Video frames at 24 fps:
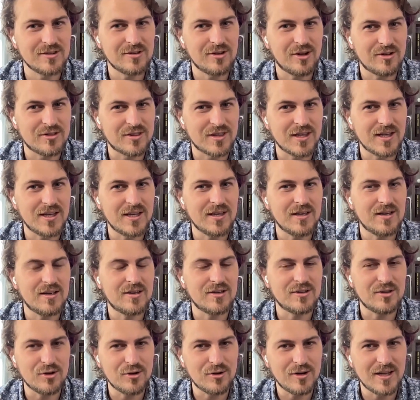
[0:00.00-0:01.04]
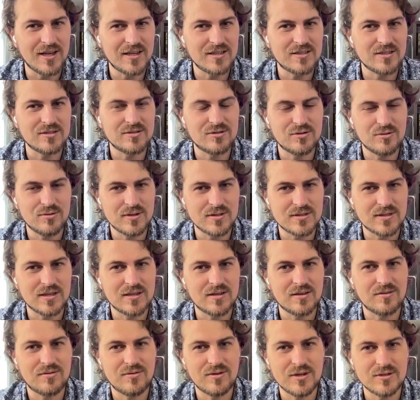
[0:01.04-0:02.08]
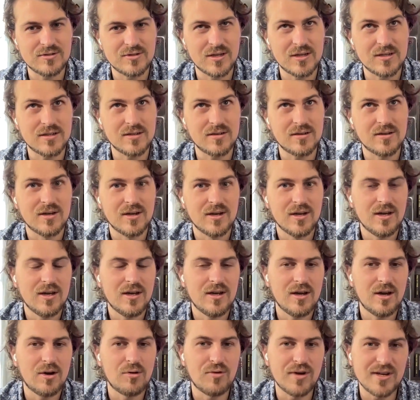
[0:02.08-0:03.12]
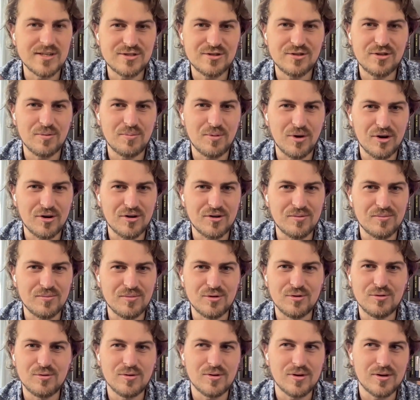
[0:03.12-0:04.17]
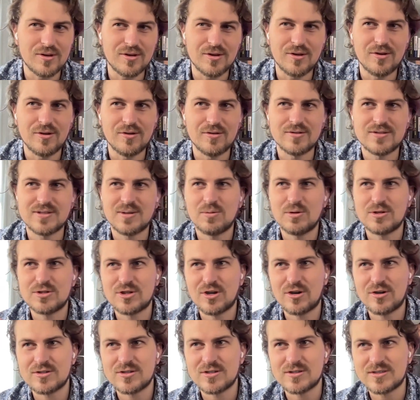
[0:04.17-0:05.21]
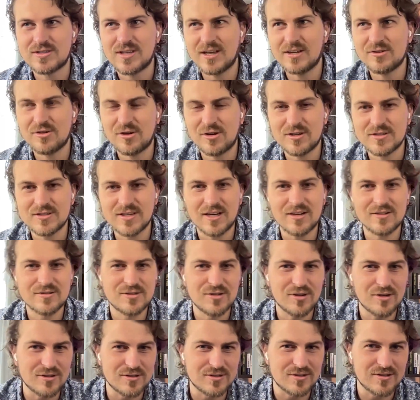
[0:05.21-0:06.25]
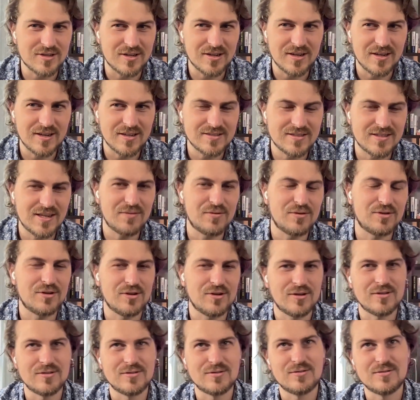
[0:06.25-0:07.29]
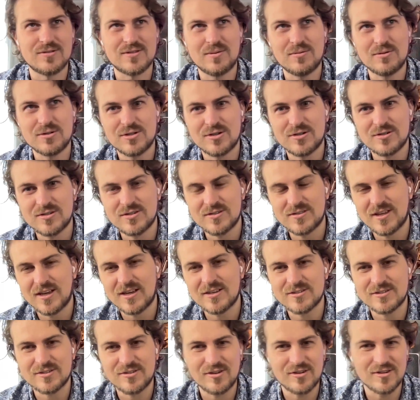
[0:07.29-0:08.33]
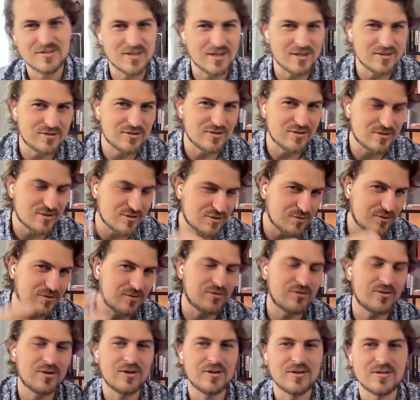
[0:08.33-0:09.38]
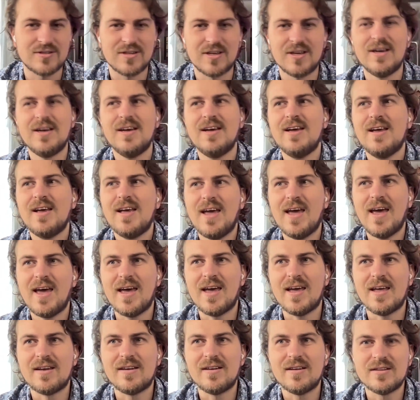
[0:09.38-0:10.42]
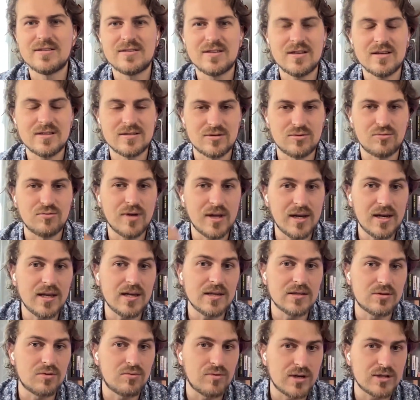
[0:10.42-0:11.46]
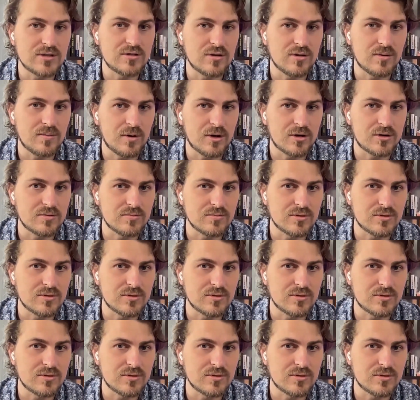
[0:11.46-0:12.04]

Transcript: on there a year later, 2 years later, 3 years later, a race to the bottom, who, you know, someone charges $10, I'll charge $7, or someone charges $1,000, I'll charge $200. And it really is a race to the bottom.